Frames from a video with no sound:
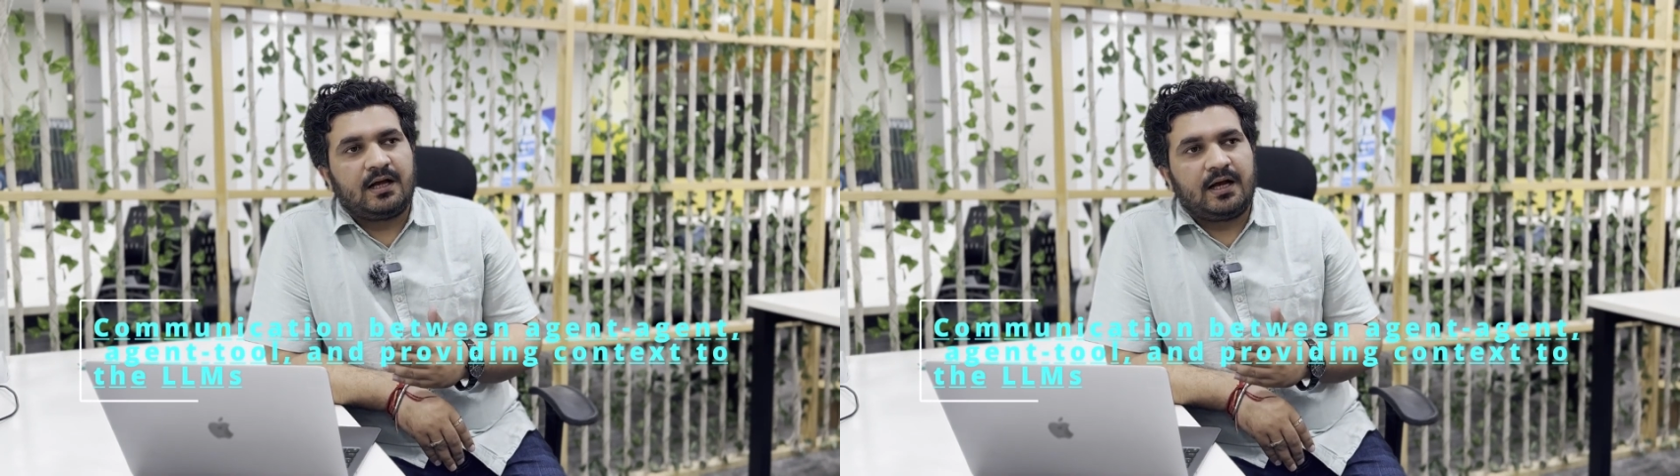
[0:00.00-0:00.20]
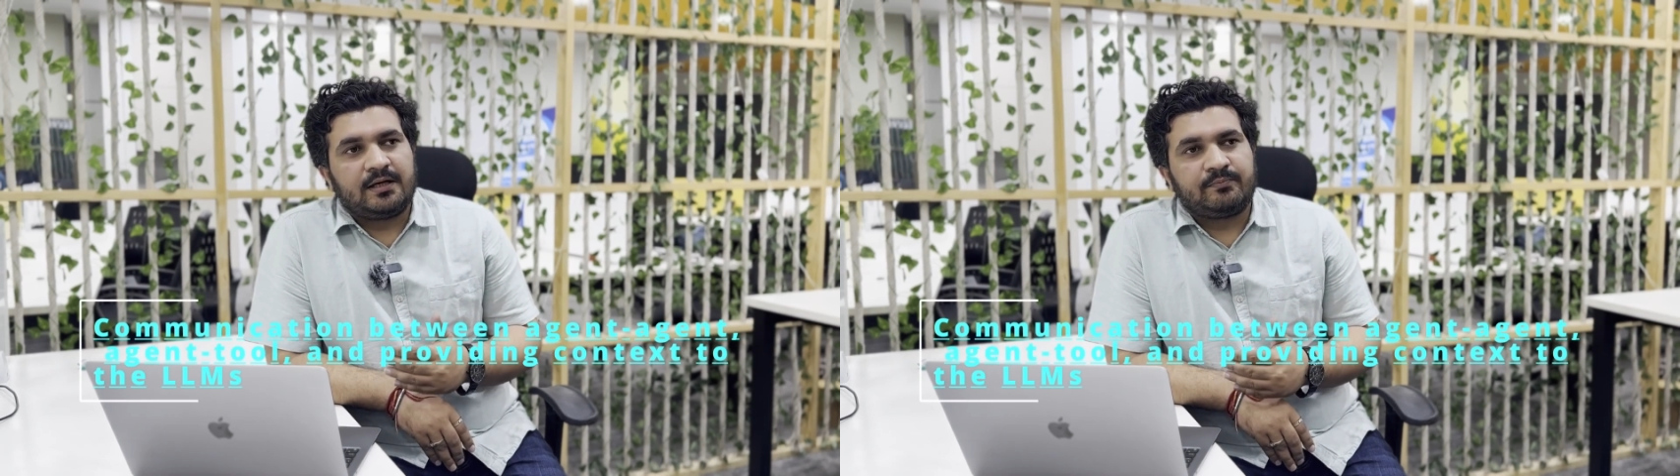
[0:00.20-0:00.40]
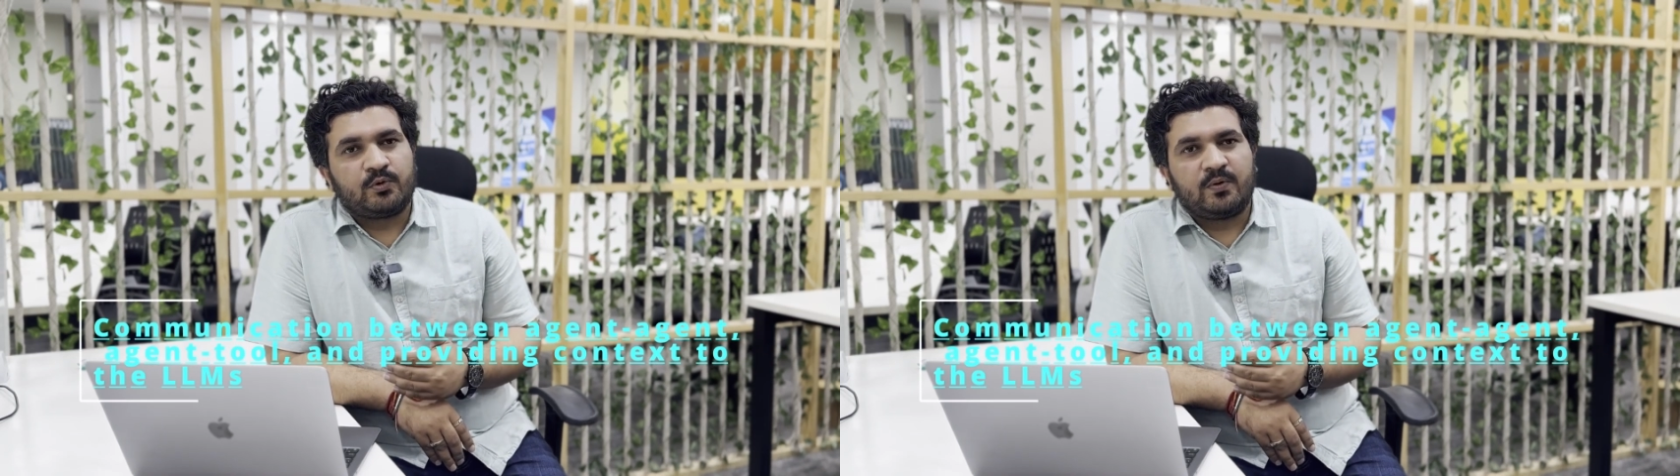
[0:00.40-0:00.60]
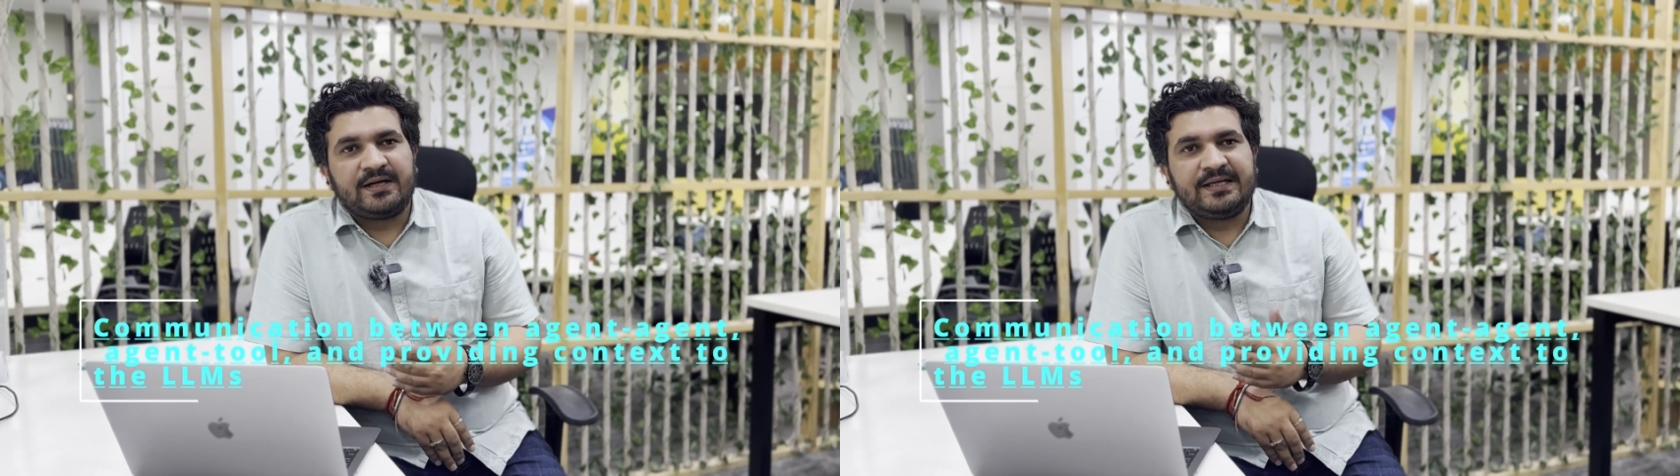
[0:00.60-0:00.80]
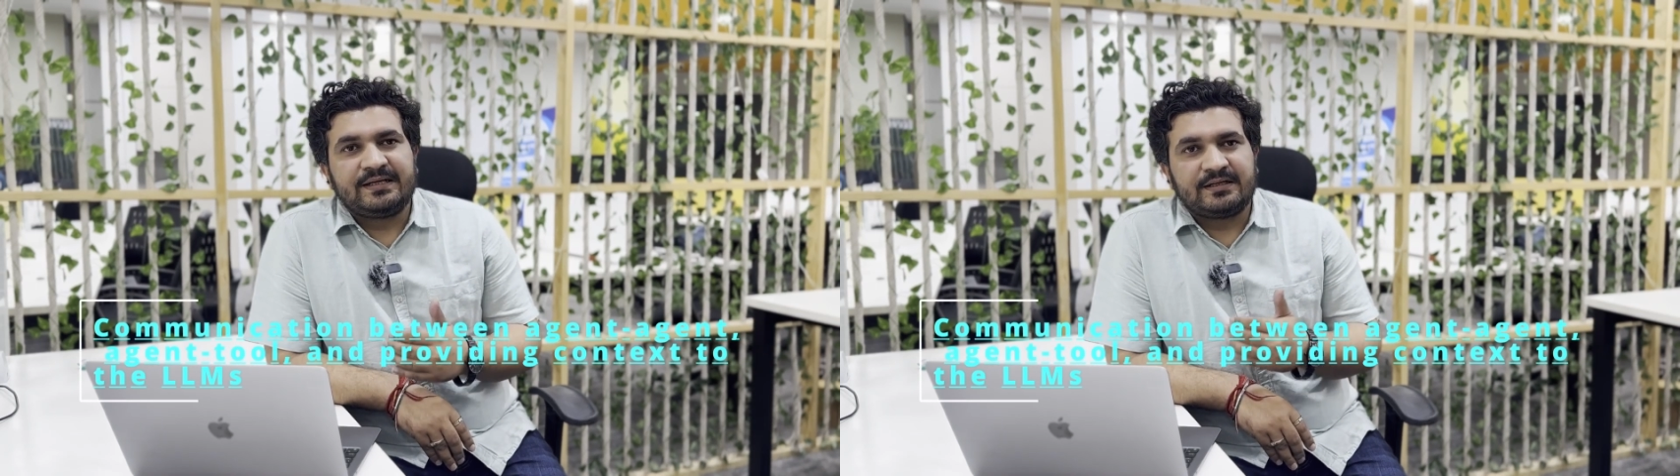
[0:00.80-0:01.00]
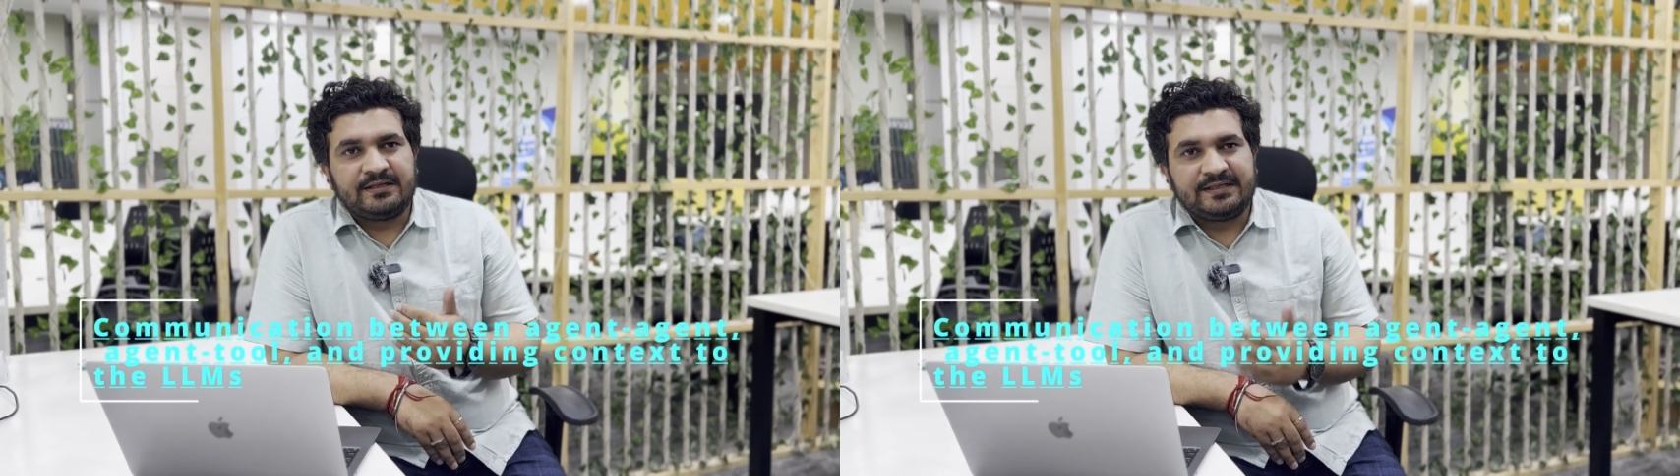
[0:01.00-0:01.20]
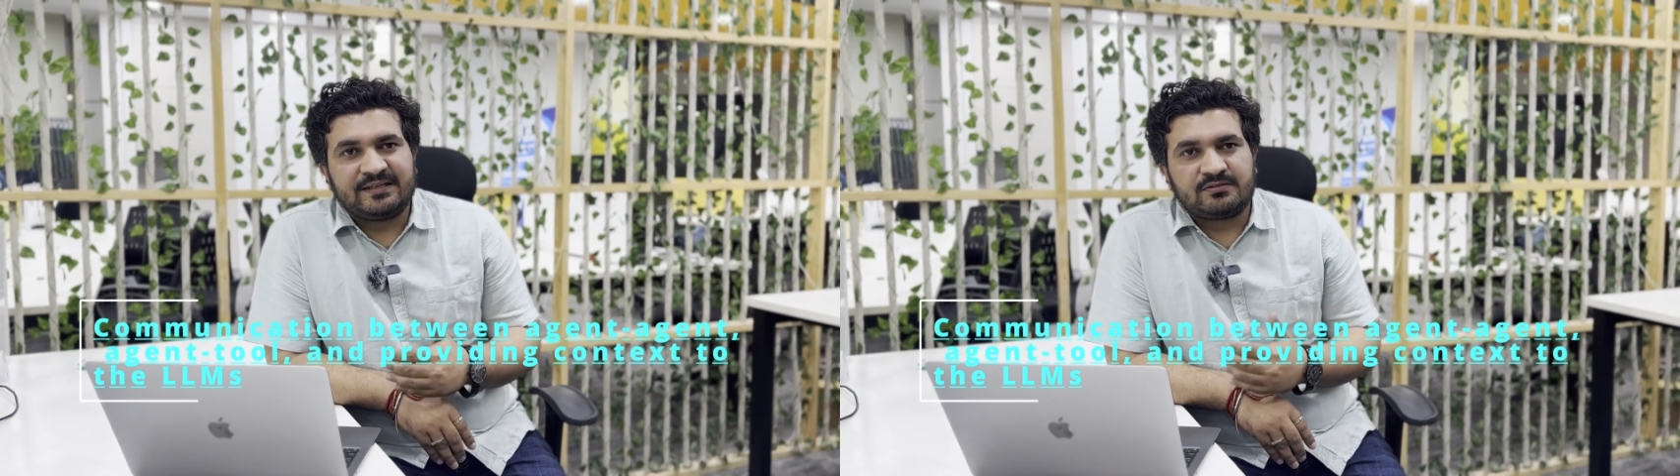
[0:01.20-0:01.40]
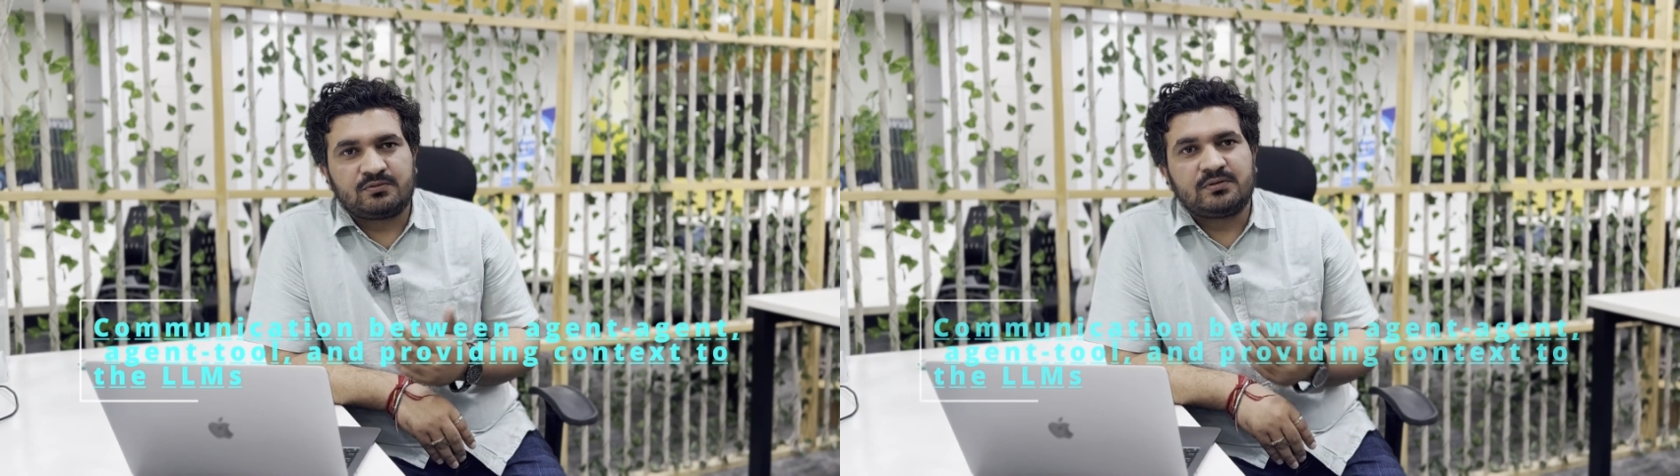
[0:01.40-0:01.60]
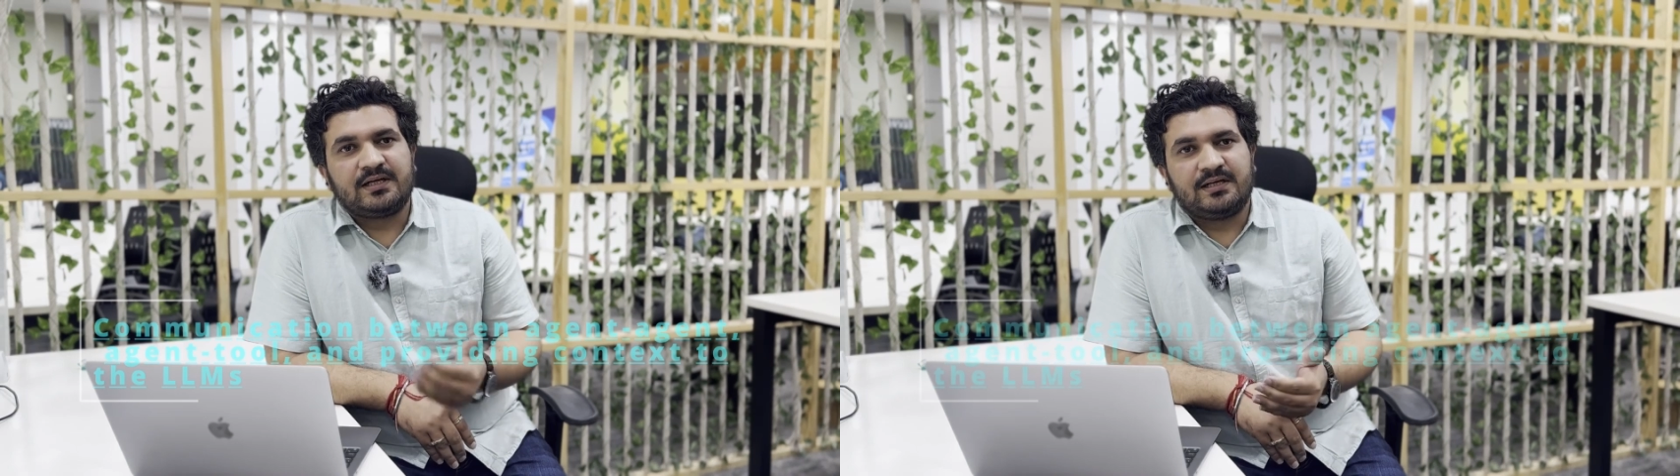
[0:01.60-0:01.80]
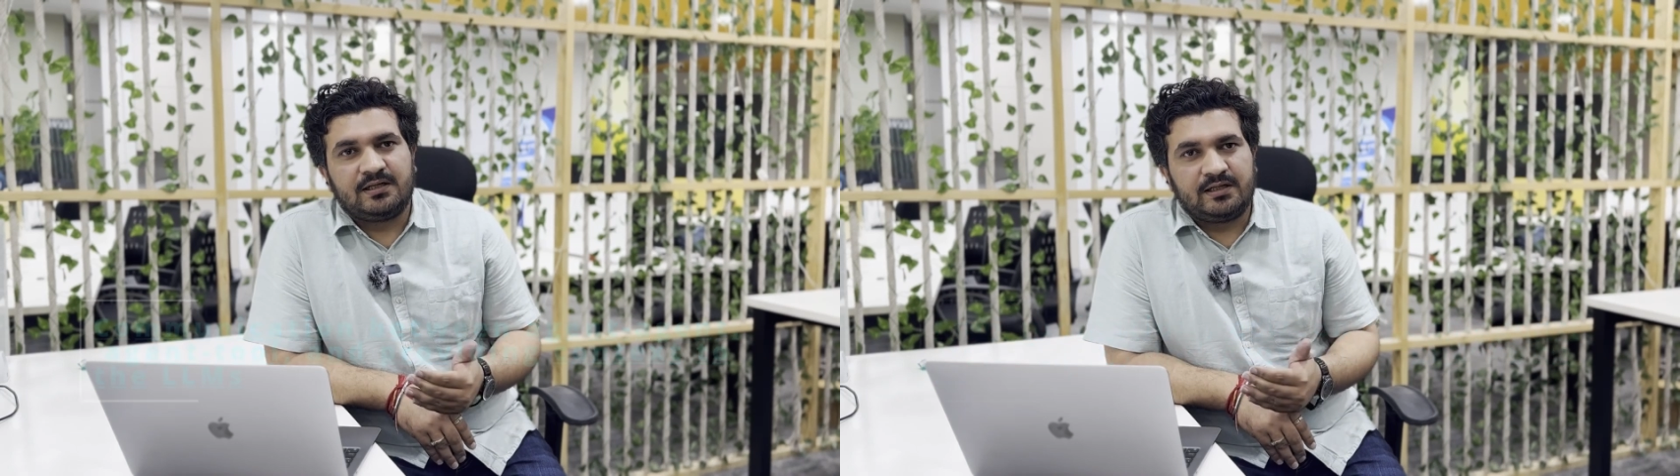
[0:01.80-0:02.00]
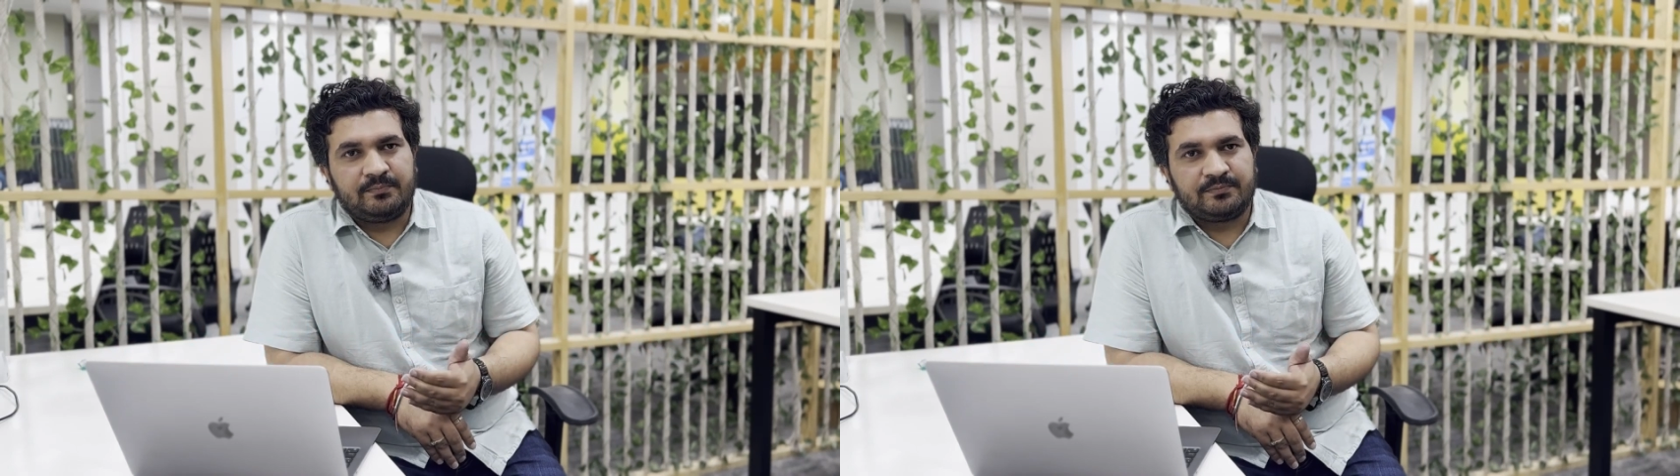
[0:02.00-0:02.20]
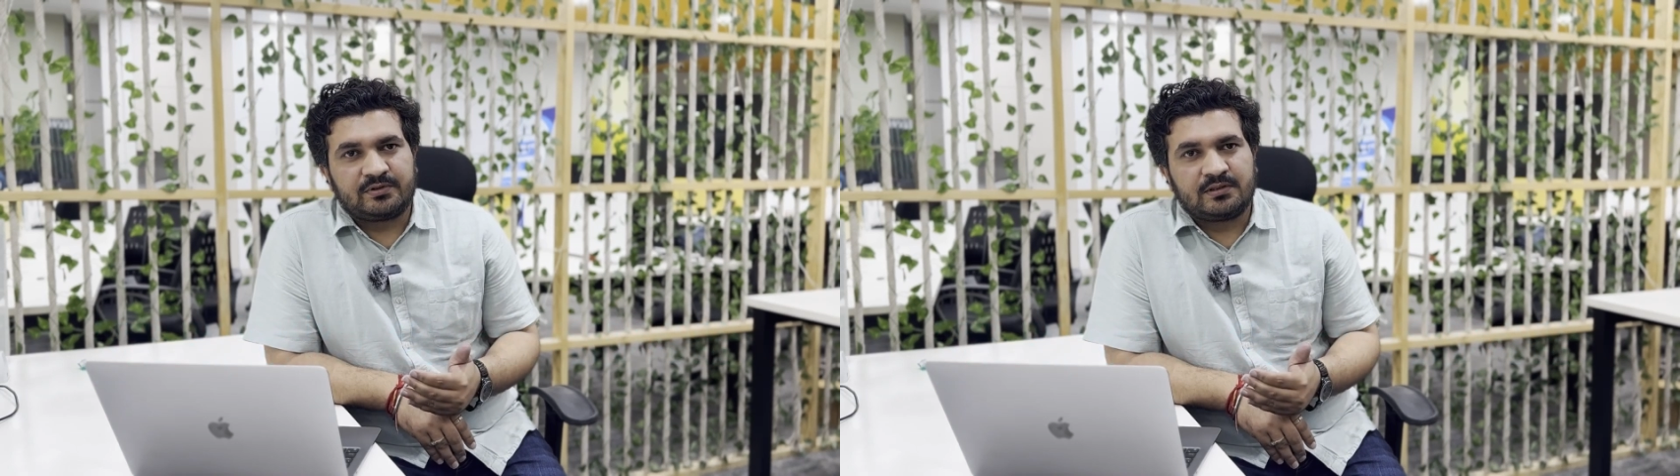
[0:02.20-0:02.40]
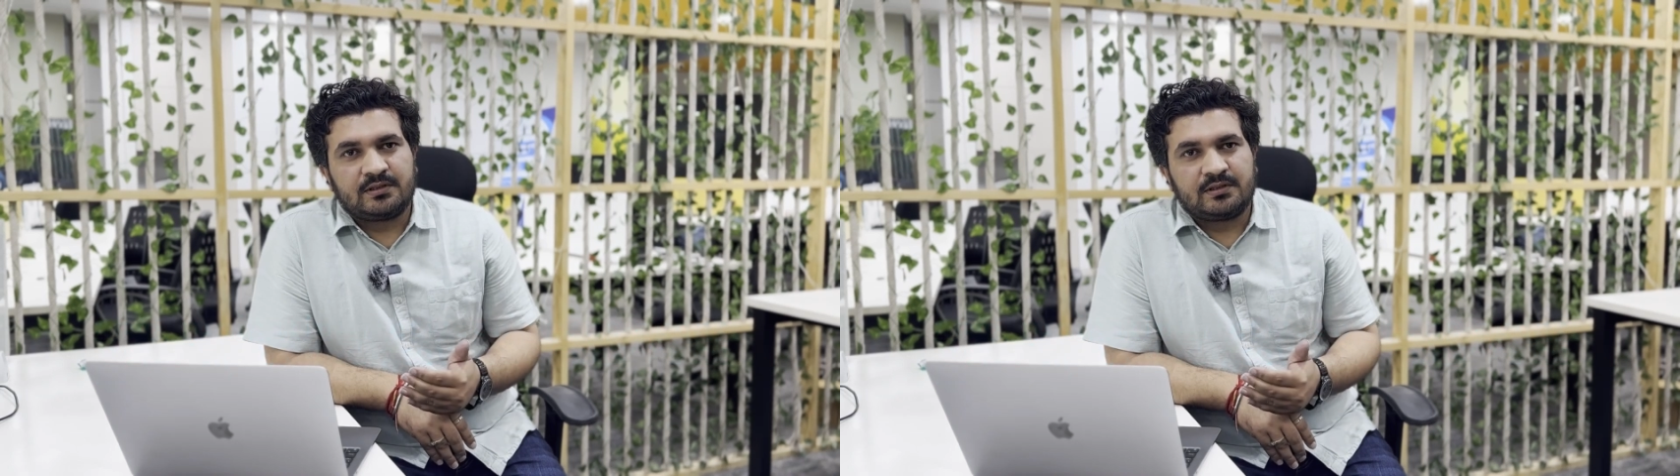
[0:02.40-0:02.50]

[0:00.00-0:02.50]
And providing context to the LLMs.